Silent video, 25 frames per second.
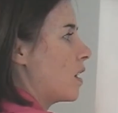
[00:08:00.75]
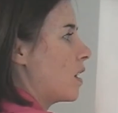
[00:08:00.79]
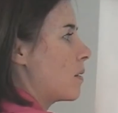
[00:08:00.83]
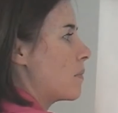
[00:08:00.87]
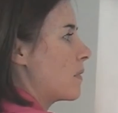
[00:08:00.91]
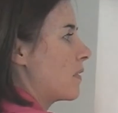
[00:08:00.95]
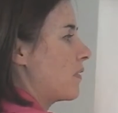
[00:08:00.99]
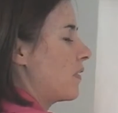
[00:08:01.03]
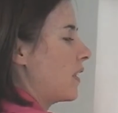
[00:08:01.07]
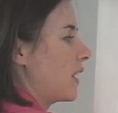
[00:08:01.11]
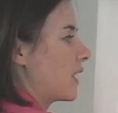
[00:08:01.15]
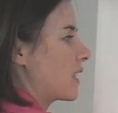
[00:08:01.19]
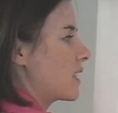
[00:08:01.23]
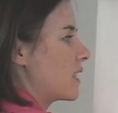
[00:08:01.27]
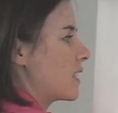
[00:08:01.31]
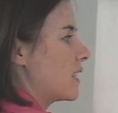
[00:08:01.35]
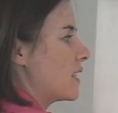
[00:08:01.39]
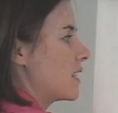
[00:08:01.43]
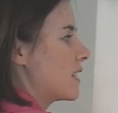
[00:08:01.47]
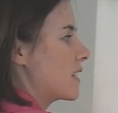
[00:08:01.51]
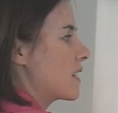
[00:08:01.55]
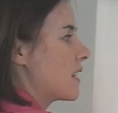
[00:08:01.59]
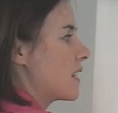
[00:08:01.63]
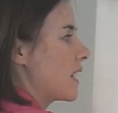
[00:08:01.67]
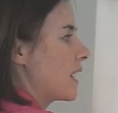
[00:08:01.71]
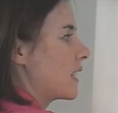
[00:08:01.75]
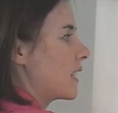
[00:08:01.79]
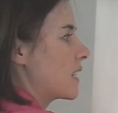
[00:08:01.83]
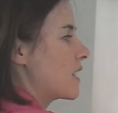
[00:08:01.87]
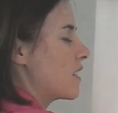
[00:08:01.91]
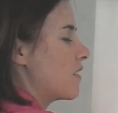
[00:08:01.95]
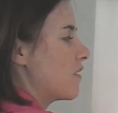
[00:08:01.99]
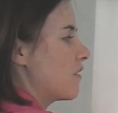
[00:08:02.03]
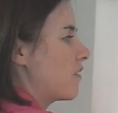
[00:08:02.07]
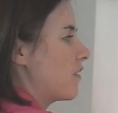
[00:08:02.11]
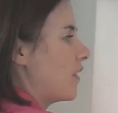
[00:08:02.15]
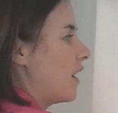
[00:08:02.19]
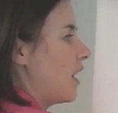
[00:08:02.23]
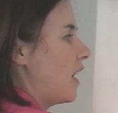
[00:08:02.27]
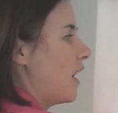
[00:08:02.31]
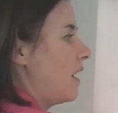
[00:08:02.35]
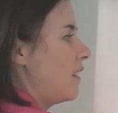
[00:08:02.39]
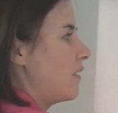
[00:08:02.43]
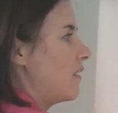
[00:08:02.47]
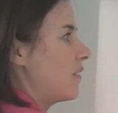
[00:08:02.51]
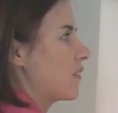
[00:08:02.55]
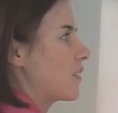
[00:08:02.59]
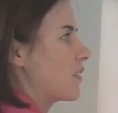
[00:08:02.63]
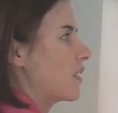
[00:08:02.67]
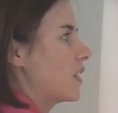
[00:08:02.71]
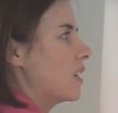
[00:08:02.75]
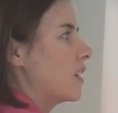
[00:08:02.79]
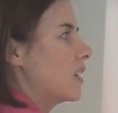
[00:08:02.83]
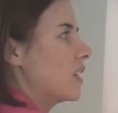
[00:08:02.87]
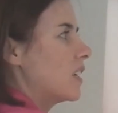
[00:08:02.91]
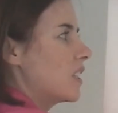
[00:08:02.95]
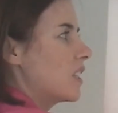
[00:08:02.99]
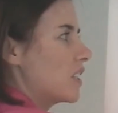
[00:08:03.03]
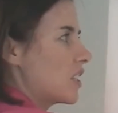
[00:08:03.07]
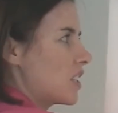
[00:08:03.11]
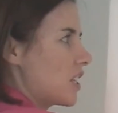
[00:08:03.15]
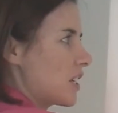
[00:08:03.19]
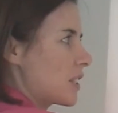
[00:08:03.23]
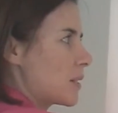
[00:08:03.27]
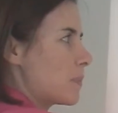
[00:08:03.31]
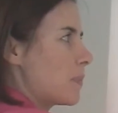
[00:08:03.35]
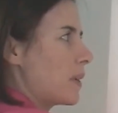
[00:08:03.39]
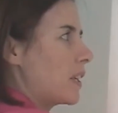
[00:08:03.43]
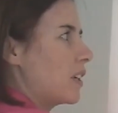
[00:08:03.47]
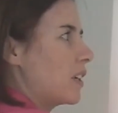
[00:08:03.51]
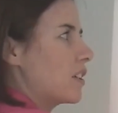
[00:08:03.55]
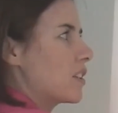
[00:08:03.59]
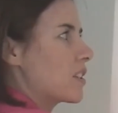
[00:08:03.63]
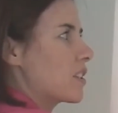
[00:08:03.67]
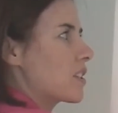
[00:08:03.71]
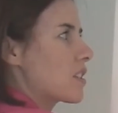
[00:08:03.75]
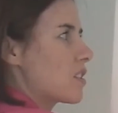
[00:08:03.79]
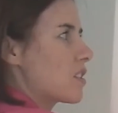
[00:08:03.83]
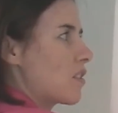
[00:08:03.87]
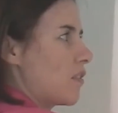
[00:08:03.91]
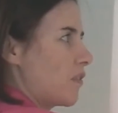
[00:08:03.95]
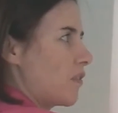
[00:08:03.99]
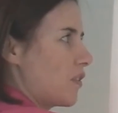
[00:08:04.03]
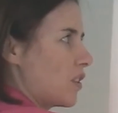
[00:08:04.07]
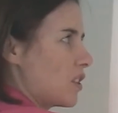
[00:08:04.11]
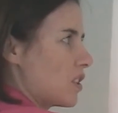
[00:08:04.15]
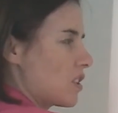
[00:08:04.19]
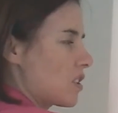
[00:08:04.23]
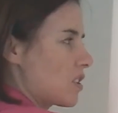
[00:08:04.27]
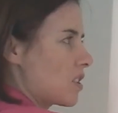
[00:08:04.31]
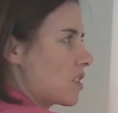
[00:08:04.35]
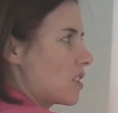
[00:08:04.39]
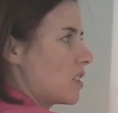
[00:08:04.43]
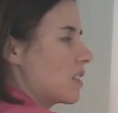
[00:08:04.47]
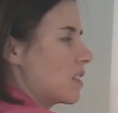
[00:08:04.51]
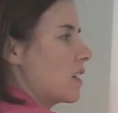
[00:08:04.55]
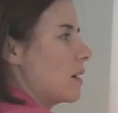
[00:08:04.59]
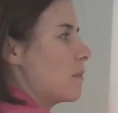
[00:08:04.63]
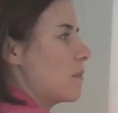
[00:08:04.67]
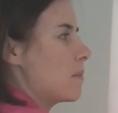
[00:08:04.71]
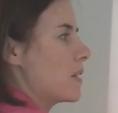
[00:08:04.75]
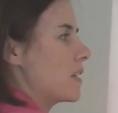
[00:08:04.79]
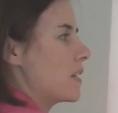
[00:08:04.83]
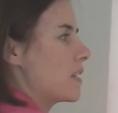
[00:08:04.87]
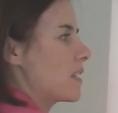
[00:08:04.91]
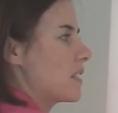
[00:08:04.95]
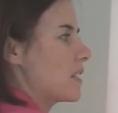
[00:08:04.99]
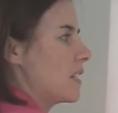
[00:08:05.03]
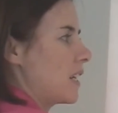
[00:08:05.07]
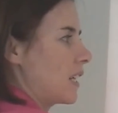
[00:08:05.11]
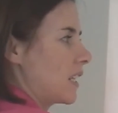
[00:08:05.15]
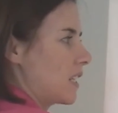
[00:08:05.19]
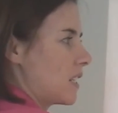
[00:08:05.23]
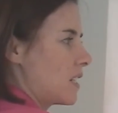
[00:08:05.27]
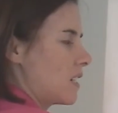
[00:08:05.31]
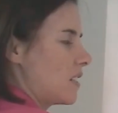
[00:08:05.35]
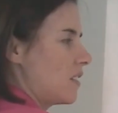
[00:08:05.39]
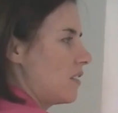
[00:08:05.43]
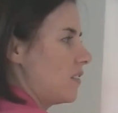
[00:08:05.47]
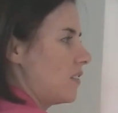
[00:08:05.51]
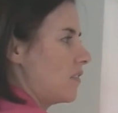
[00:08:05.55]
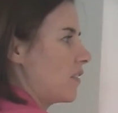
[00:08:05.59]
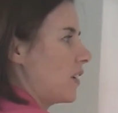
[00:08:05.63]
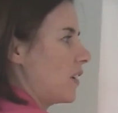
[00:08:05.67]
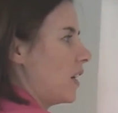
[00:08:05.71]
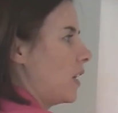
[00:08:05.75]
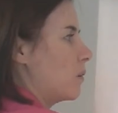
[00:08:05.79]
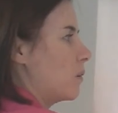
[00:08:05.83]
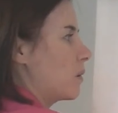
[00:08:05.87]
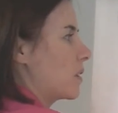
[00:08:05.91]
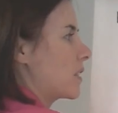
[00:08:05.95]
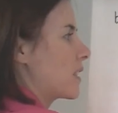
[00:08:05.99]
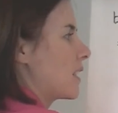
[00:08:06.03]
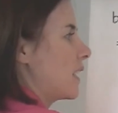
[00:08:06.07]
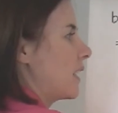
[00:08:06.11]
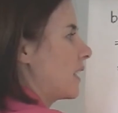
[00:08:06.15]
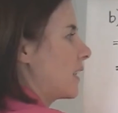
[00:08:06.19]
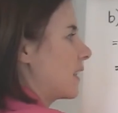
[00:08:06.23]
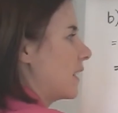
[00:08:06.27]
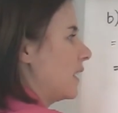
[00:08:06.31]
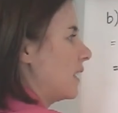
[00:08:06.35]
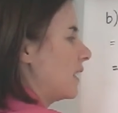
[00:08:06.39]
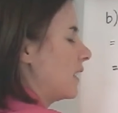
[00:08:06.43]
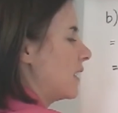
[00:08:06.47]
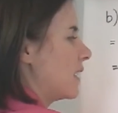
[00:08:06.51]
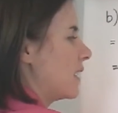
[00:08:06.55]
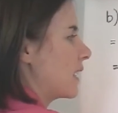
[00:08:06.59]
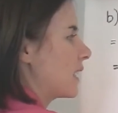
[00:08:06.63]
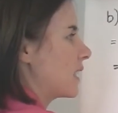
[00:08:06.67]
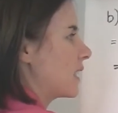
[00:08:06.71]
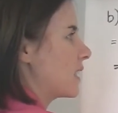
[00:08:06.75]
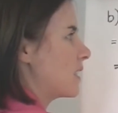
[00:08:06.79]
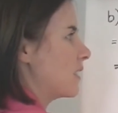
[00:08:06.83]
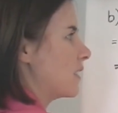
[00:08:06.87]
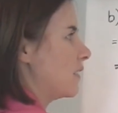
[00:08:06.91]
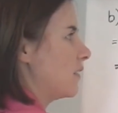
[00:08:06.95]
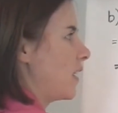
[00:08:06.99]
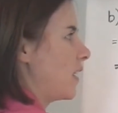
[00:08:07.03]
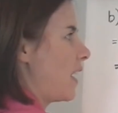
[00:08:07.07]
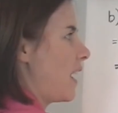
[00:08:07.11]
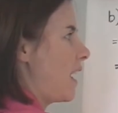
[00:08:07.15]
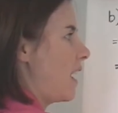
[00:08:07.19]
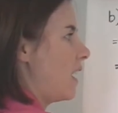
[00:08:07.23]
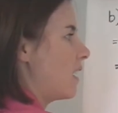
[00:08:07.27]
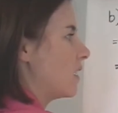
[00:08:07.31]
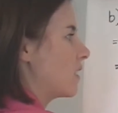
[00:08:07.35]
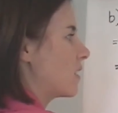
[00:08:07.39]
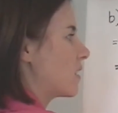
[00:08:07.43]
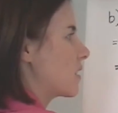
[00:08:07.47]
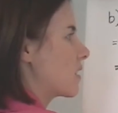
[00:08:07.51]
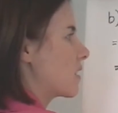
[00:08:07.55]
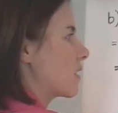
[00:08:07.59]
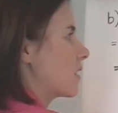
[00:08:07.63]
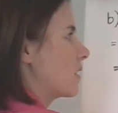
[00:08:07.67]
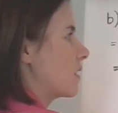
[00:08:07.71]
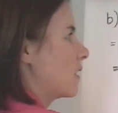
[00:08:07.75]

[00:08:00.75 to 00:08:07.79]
Common factor is negative 5. Just because the first number is negative, I will take that negative out.